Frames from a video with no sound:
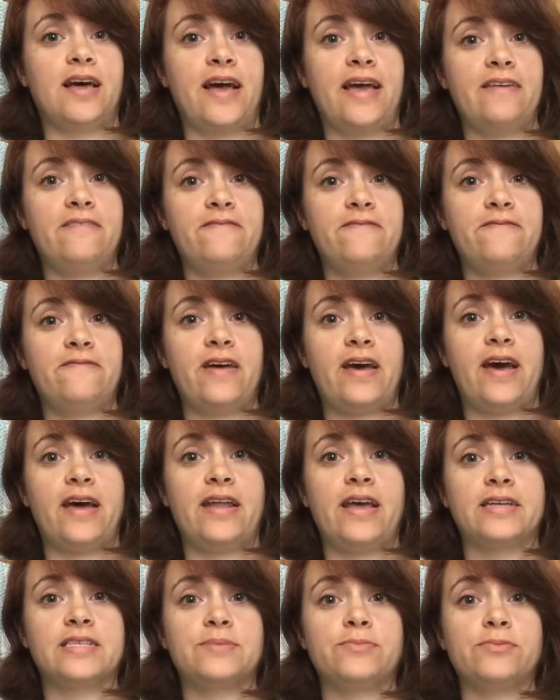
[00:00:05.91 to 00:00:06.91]
Life
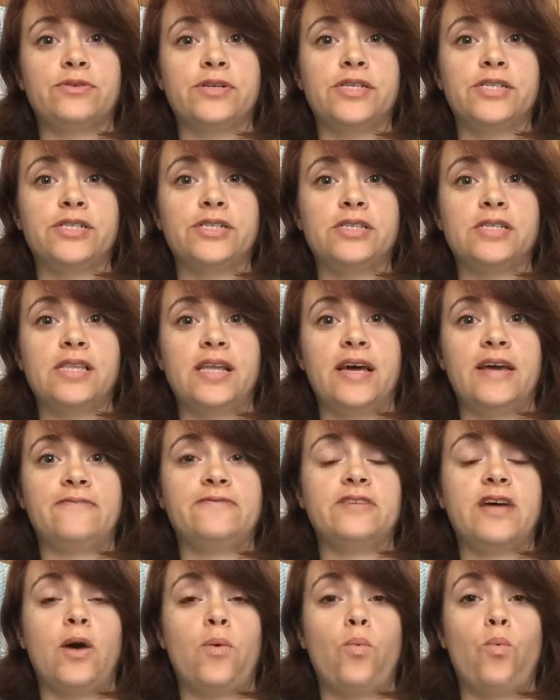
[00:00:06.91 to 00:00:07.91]
at
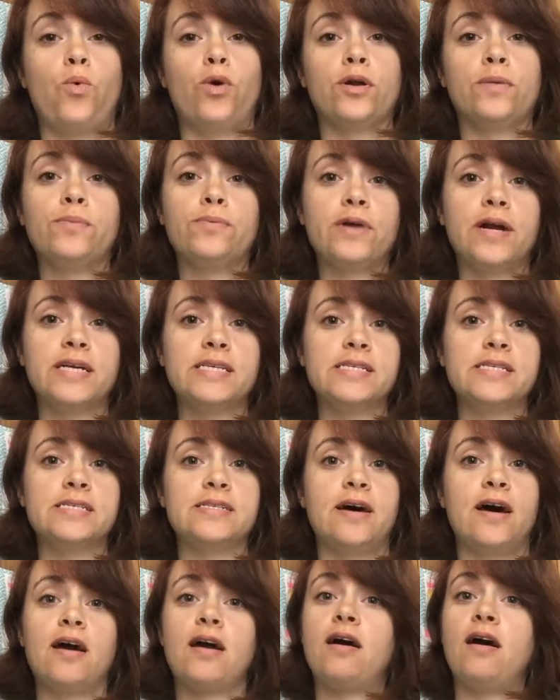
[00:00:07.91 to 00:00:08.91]

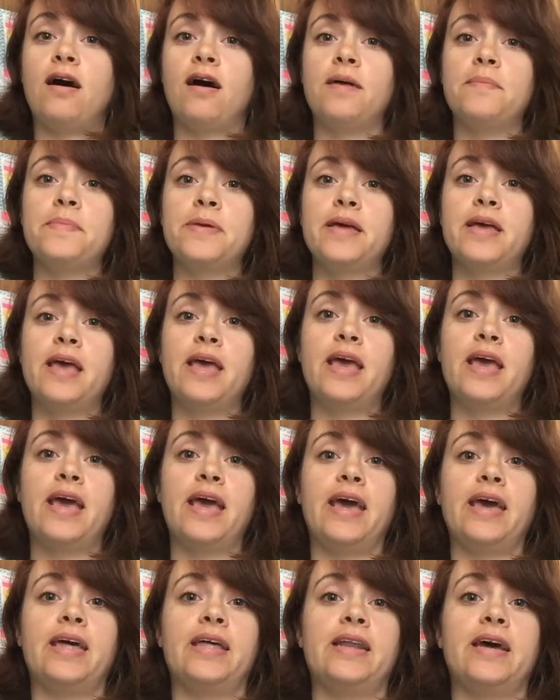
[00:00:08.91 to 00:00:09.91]
explorationlife.wordpress.com.
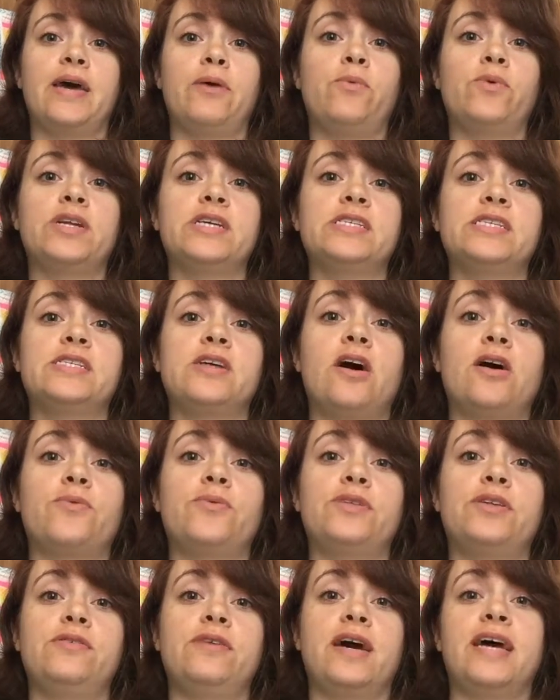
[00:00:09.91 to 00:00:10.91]
And I wanted to talk
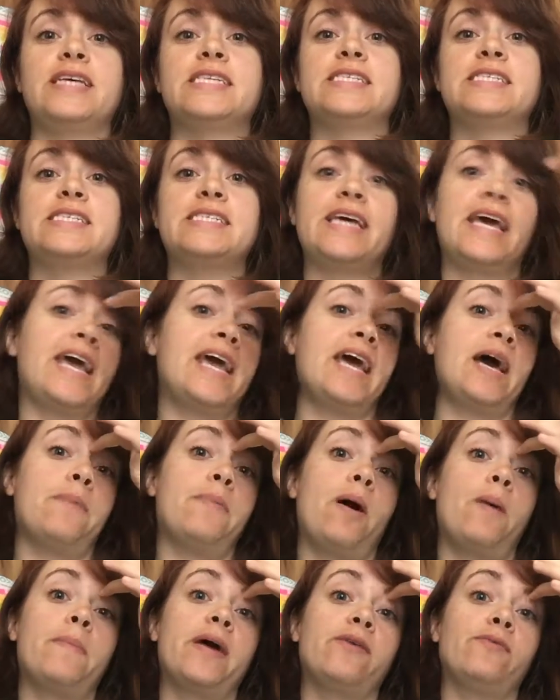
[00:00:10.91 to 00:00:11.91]
with you guys today
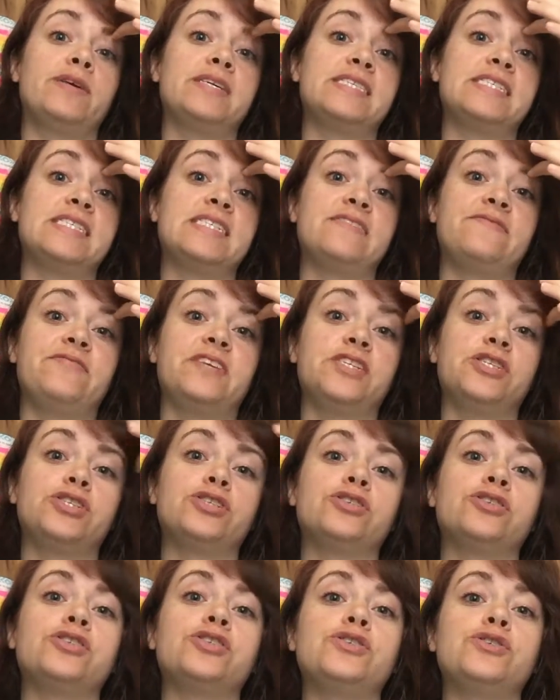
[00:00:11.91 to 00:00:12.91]
about my recent
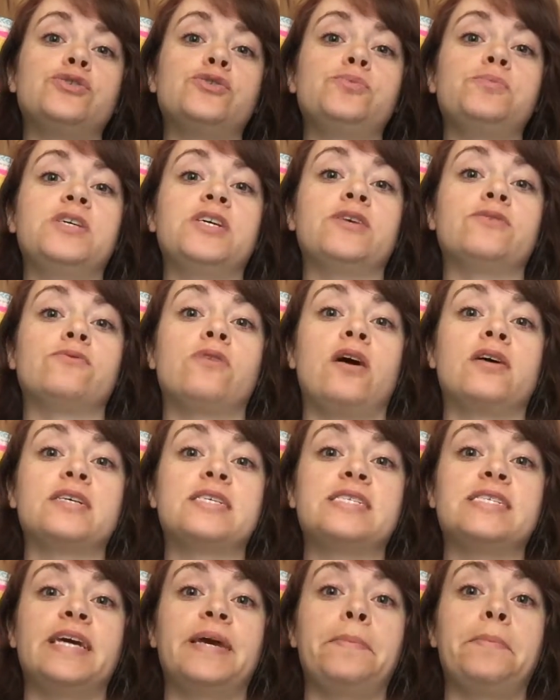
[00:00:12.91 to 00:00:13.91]
adventure to Beacon Rock
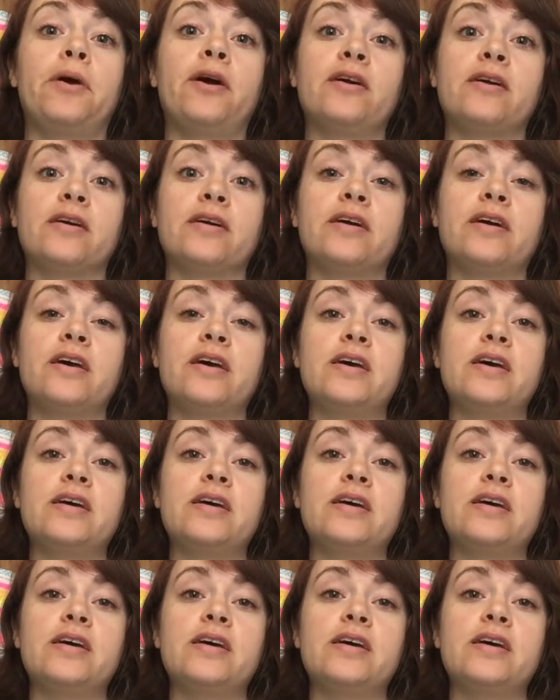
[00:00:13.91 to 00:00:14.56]
State Park.